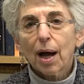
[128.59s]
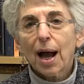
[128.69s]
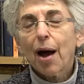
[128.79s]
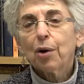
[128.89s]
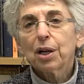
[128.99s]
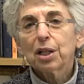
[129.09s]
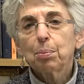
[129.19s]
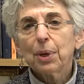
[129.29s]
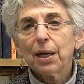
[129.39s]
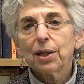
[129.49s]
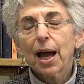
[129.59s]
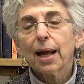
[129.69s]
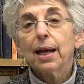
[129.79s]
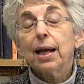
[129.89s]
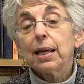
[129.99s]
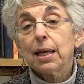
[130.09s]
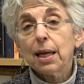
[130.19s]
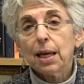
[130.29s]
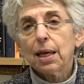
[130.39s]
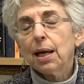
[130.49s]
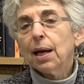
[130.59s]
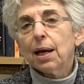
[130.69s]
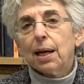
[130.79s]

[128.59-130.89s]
how can it be that he